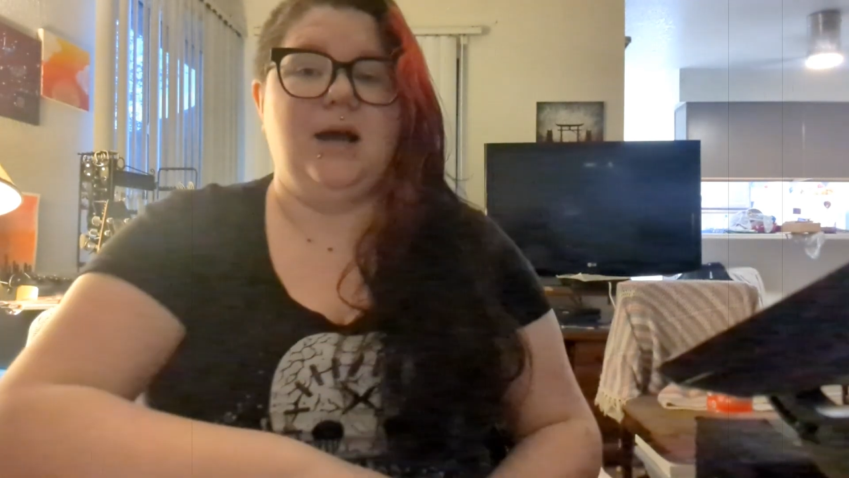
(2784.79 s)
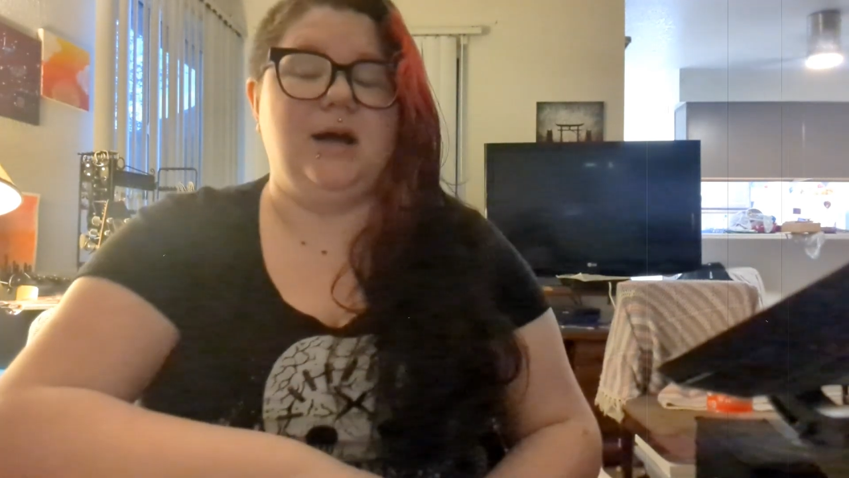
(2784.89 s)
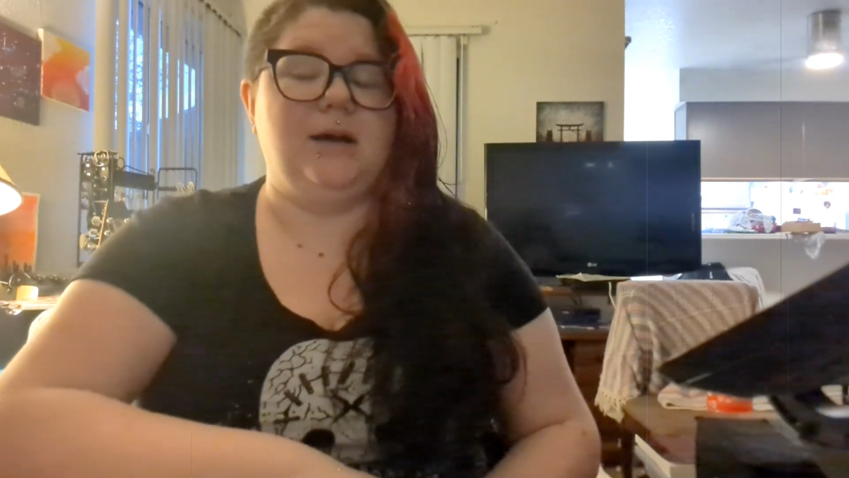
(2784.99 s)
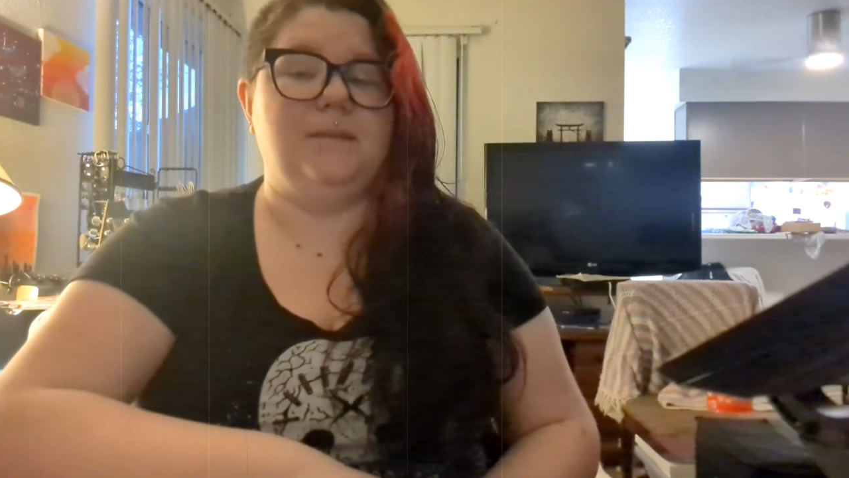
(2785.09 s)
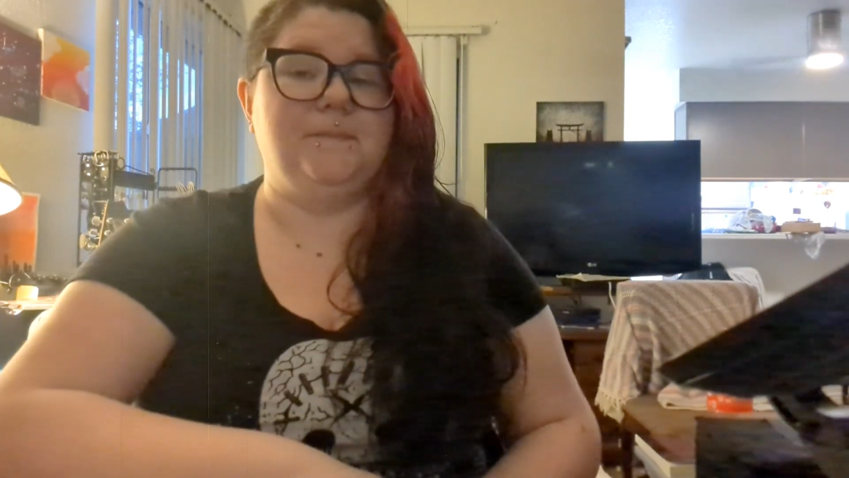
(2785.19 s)

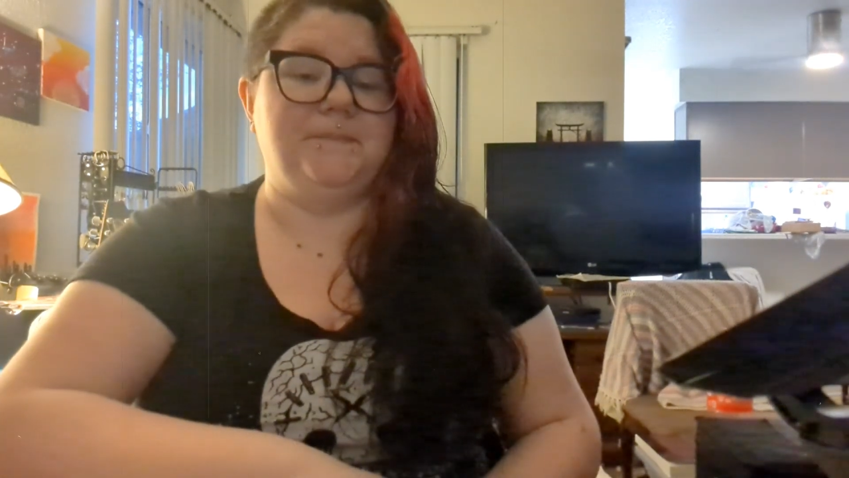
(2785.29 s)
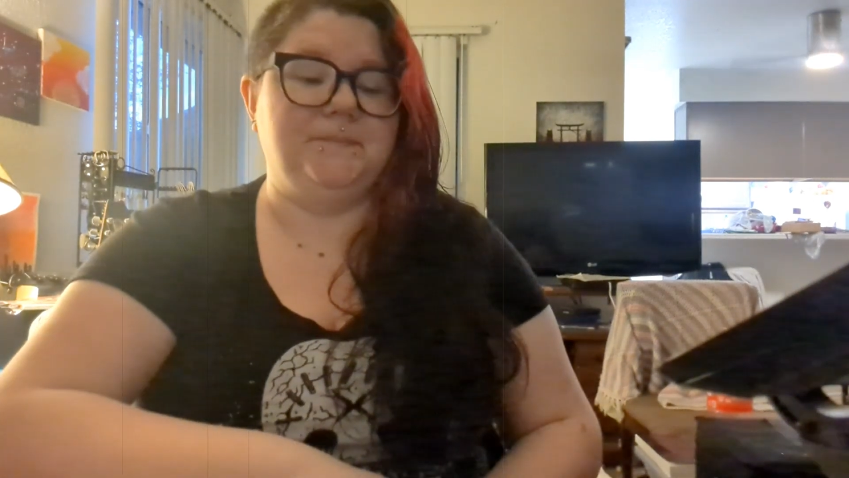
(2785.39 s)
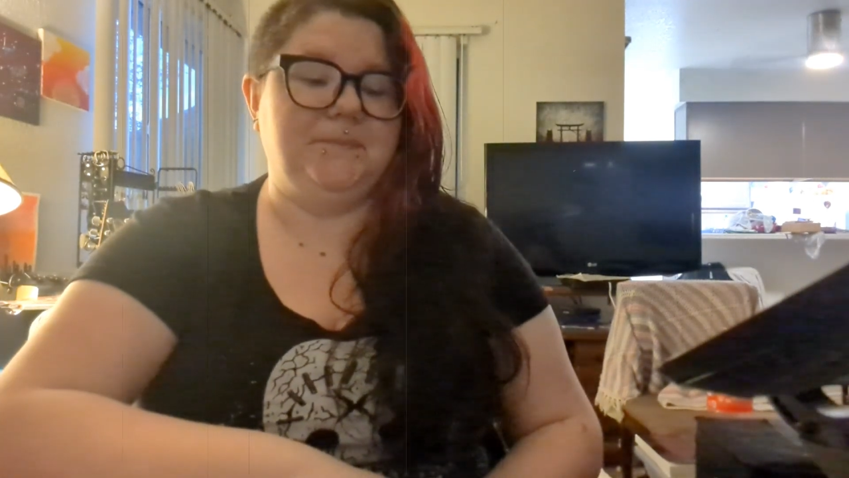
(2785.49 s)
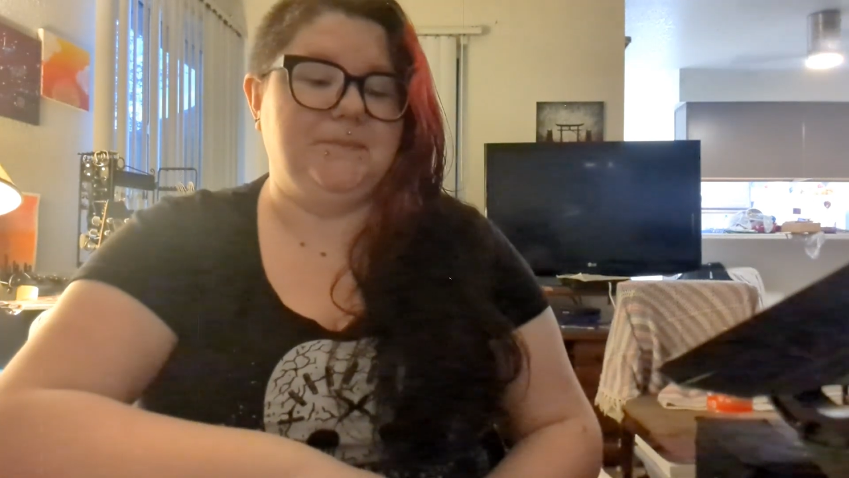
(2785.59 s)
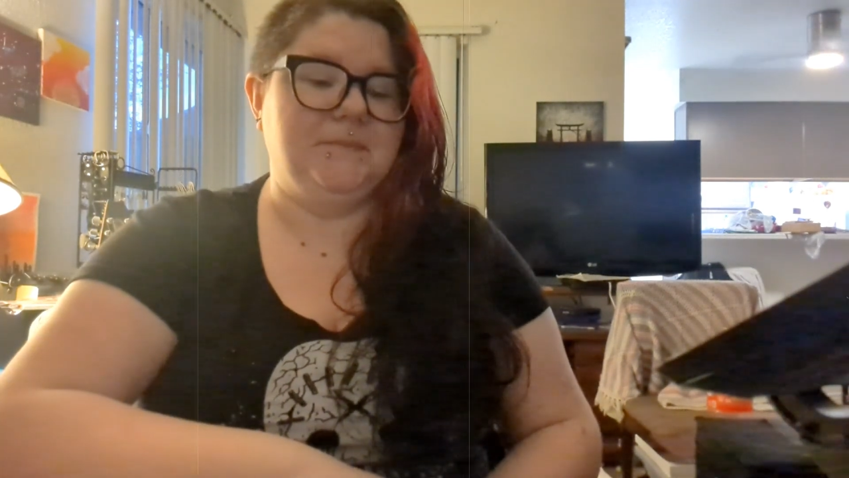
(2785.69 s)

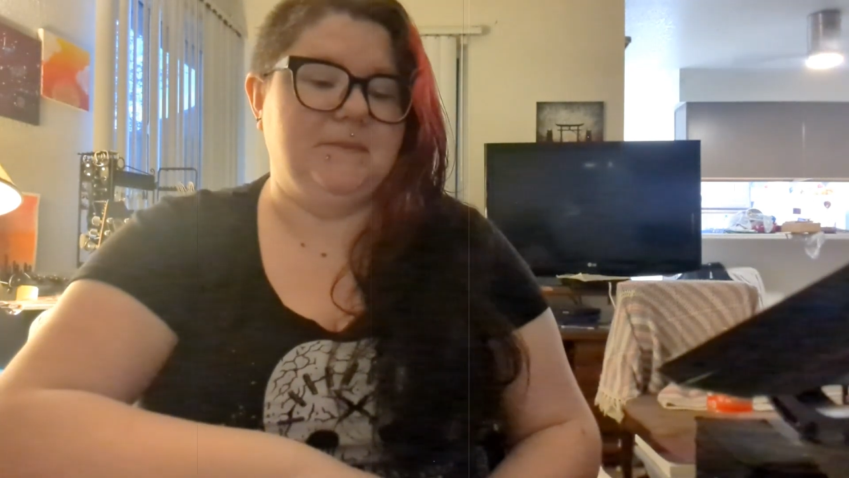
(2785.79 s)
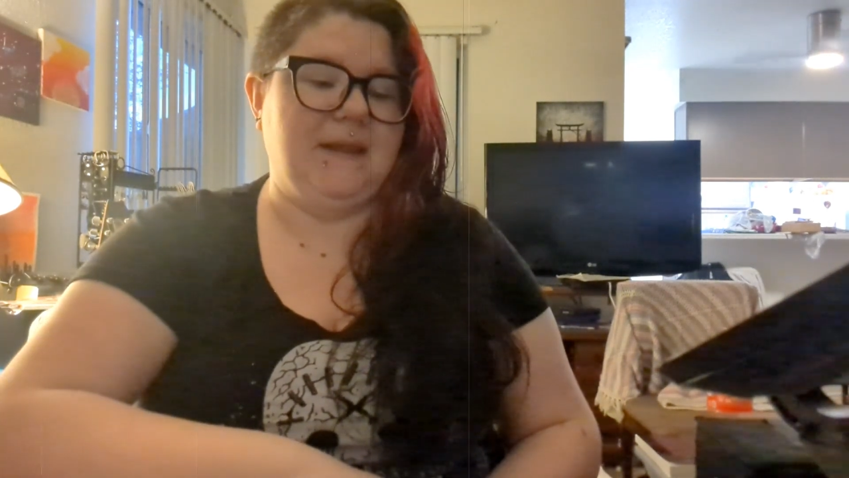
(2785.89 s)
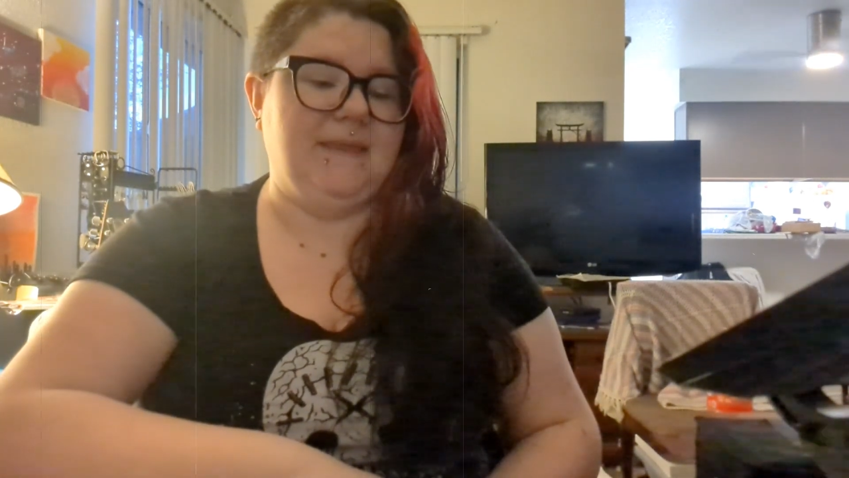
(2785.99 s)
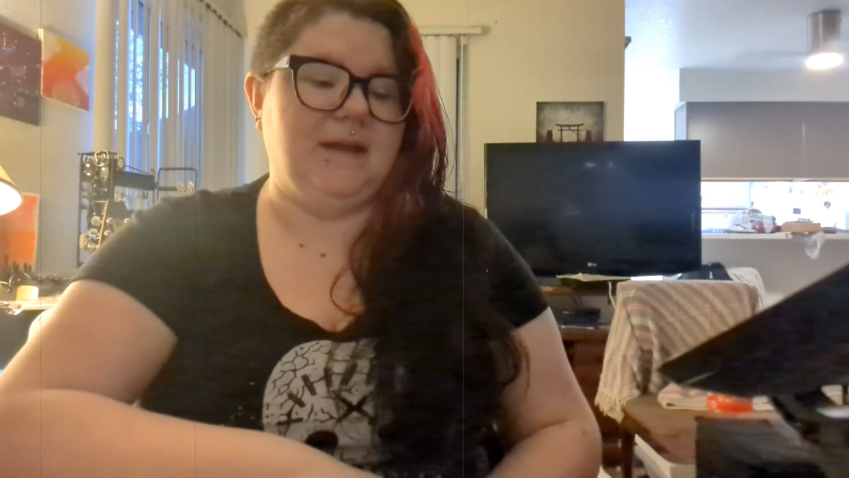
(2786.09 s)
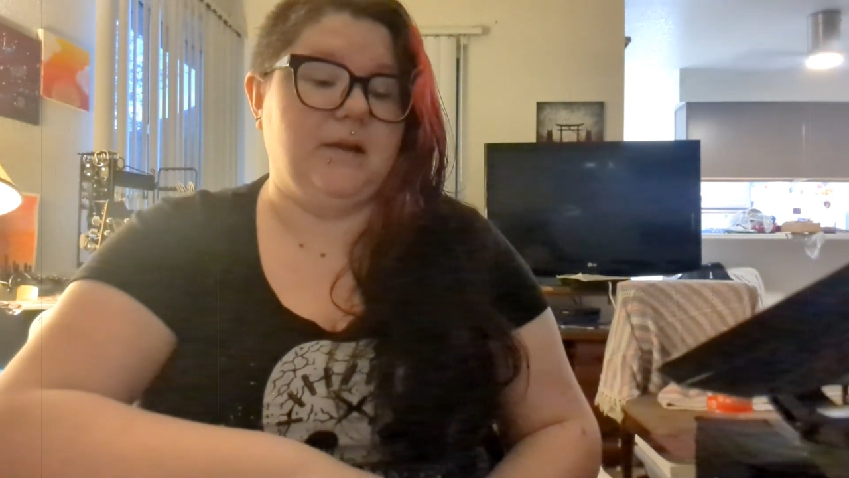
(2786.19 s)
I
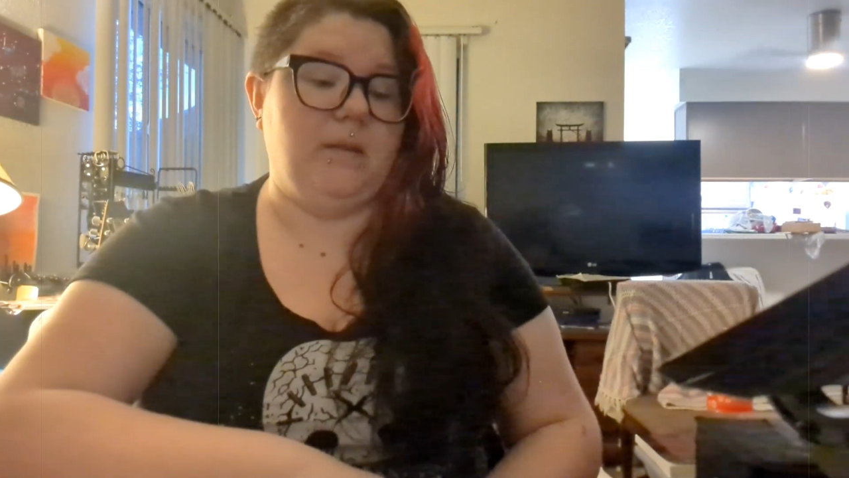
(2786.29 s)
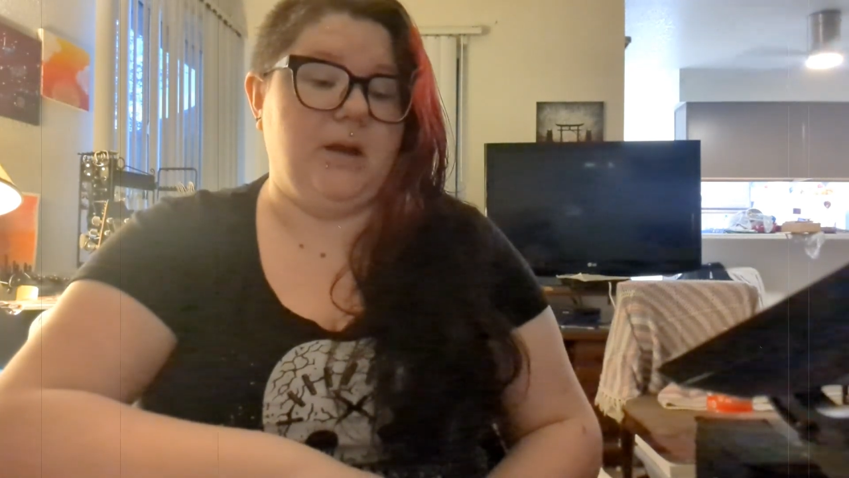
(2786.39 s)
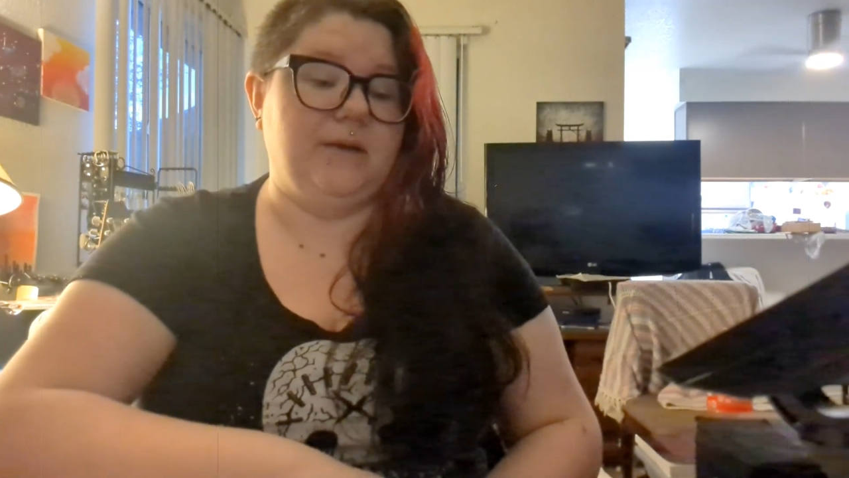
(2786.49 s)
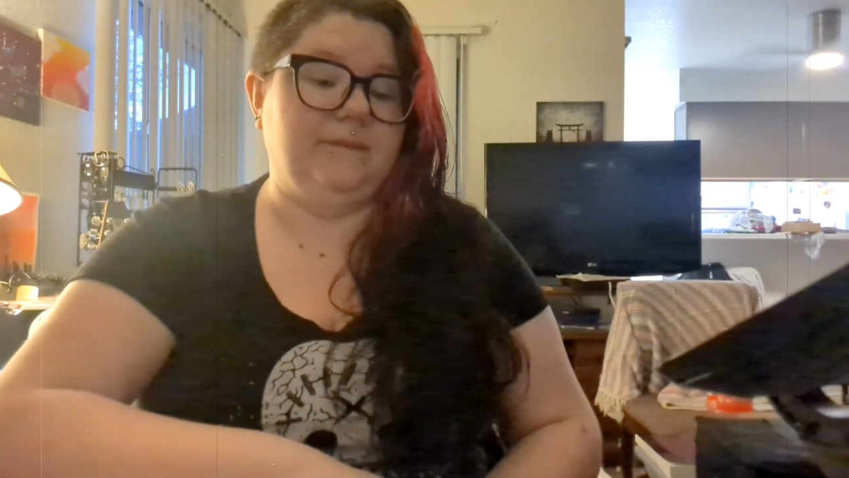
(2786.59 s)
think a lot